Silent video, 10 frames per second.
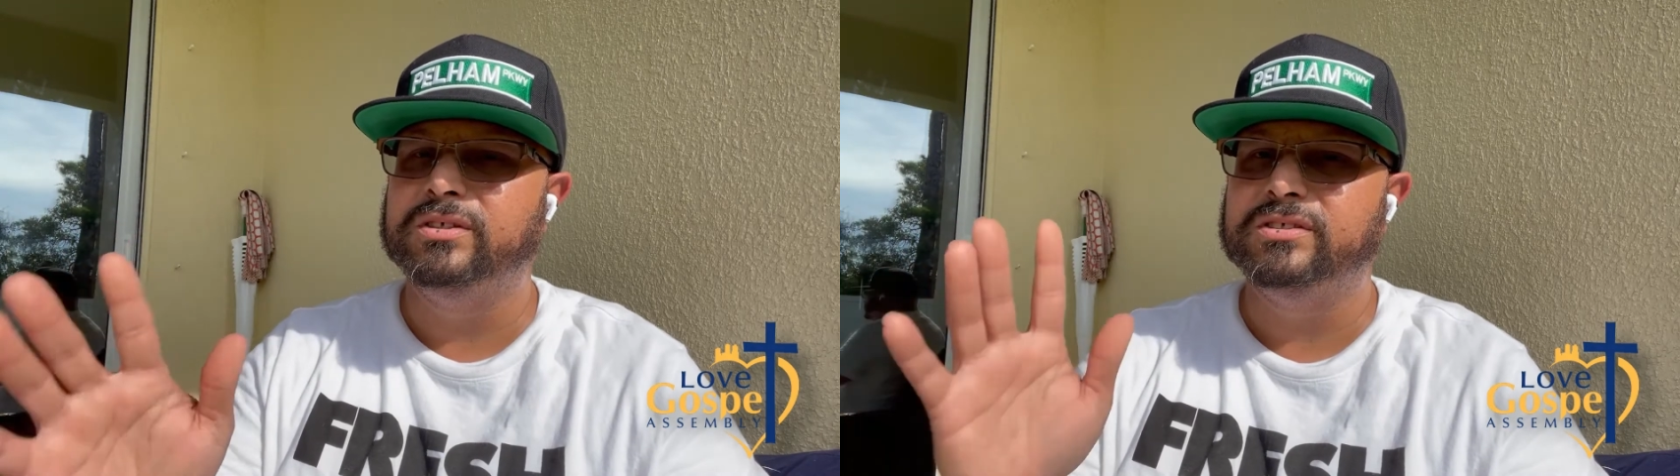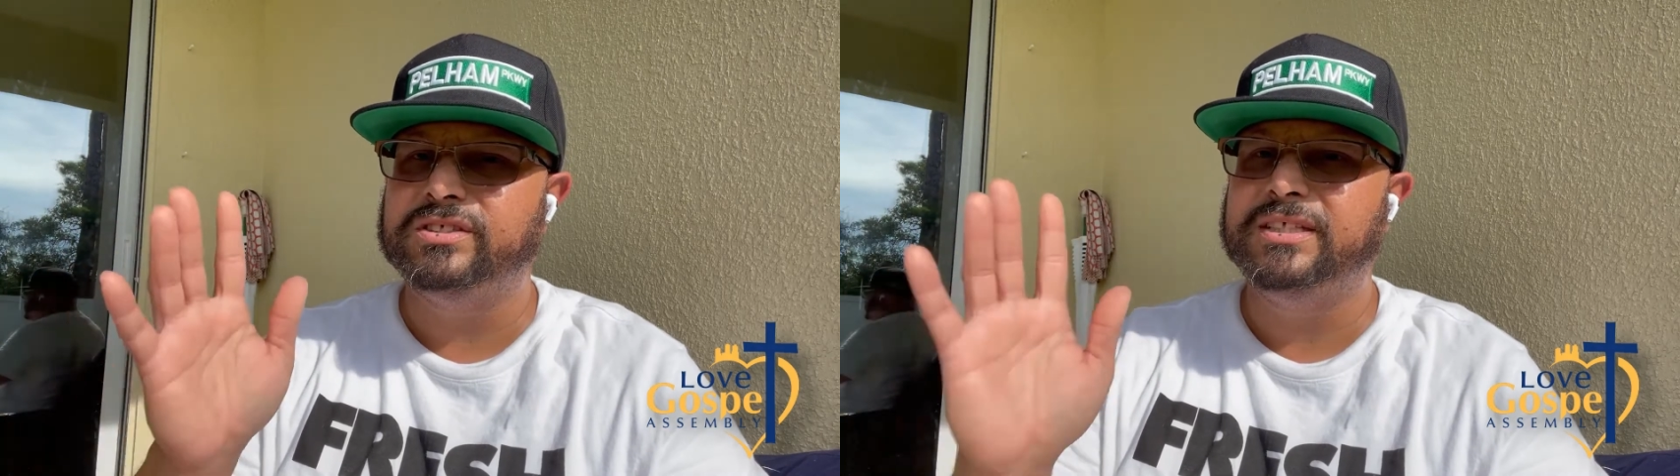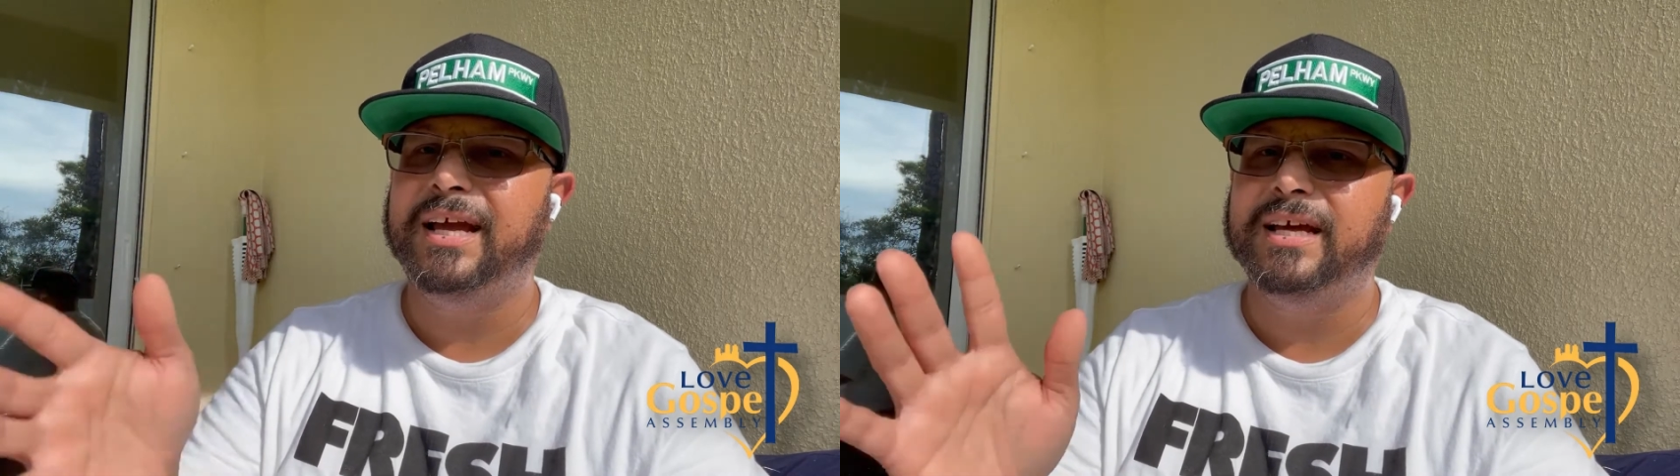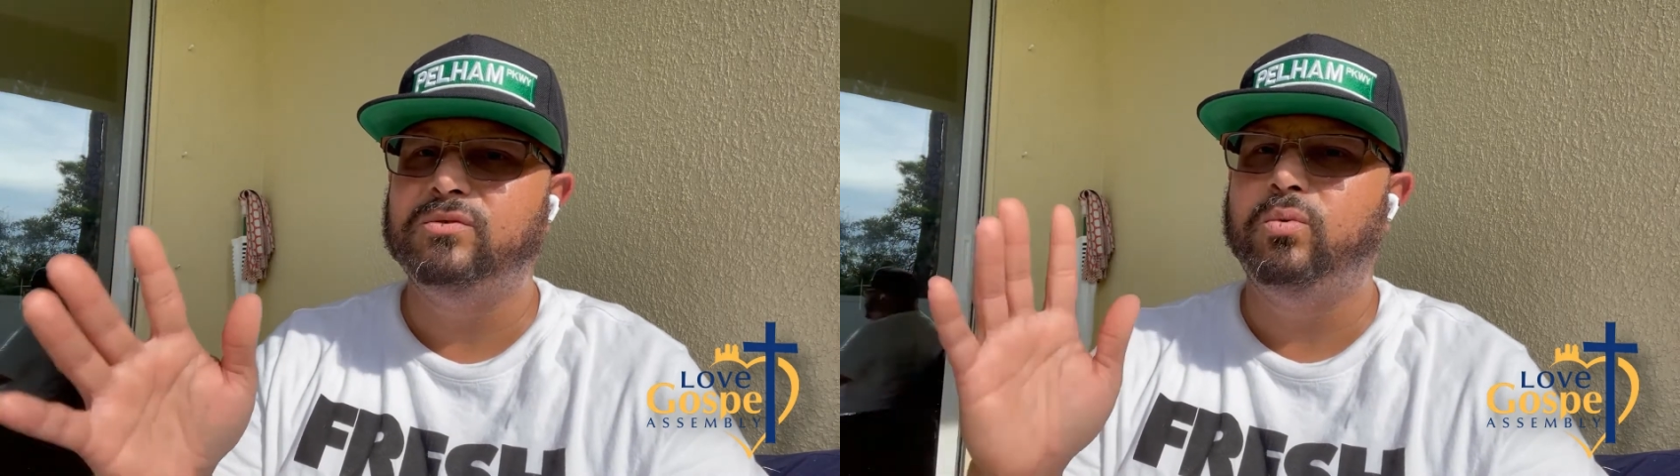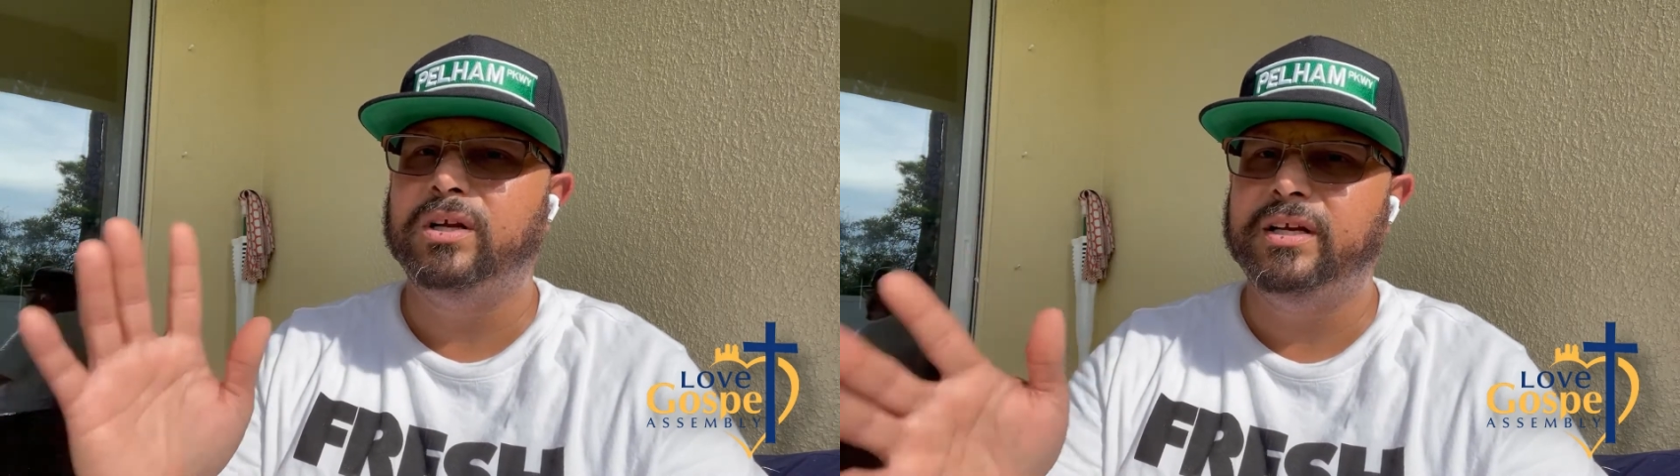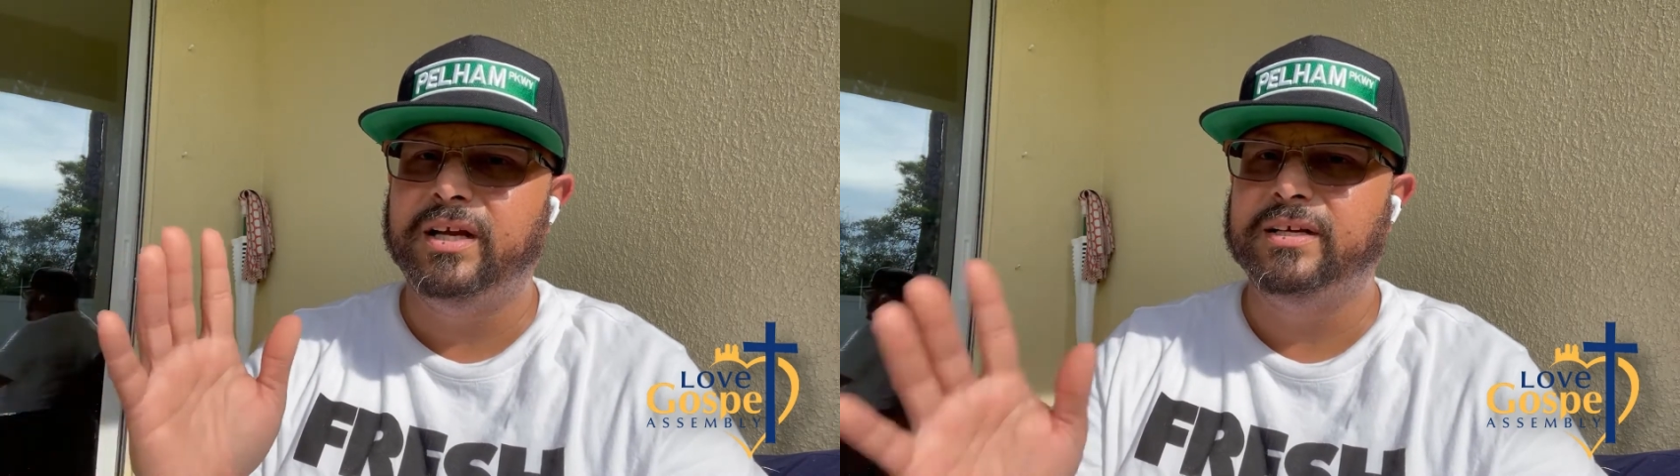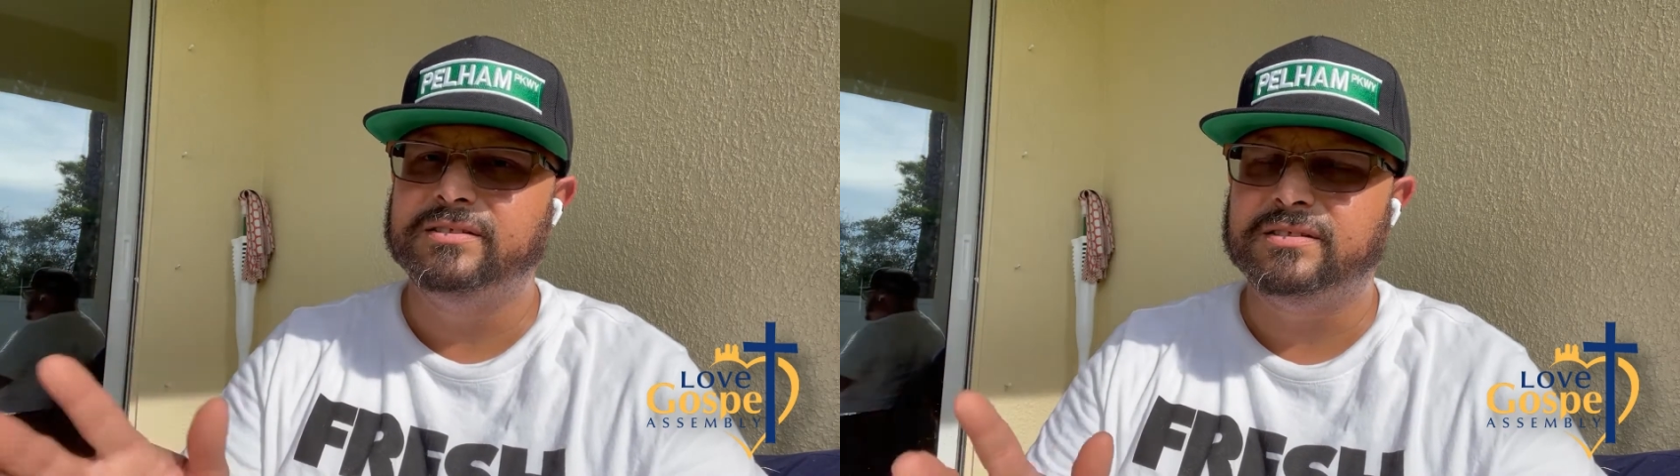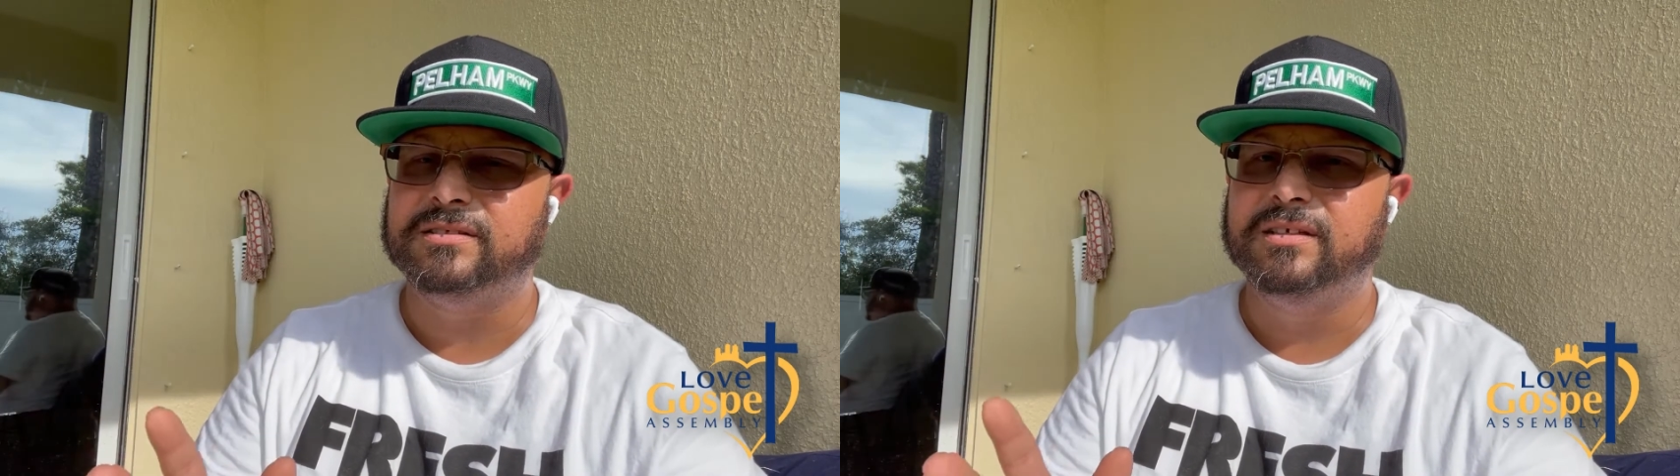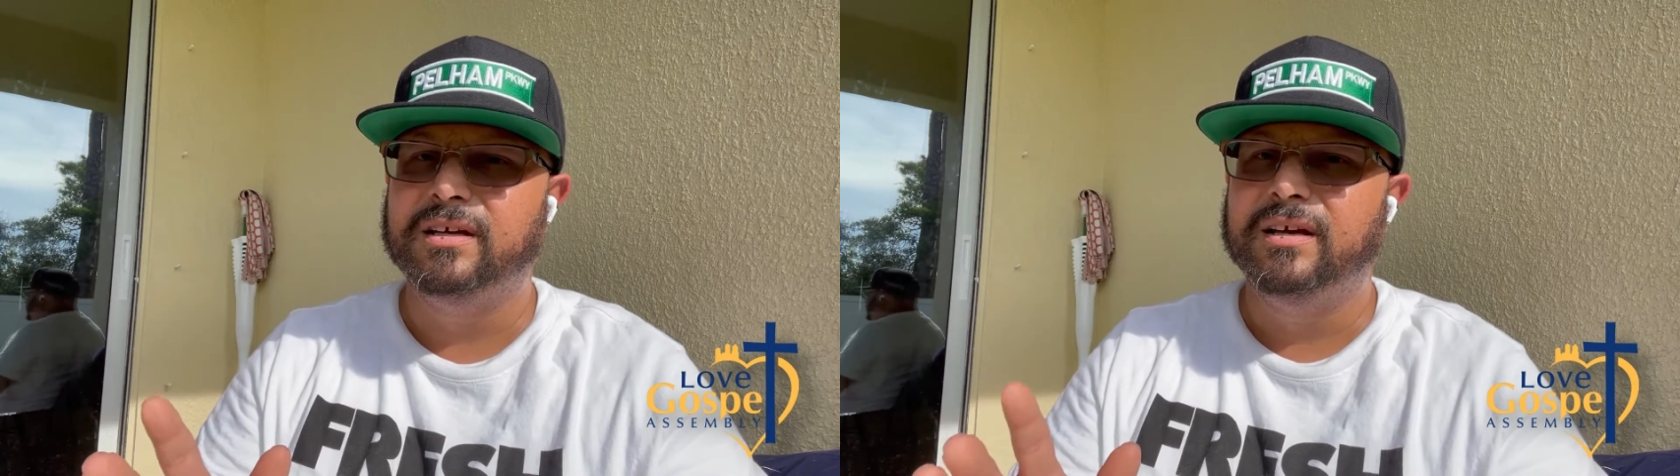understand what it is,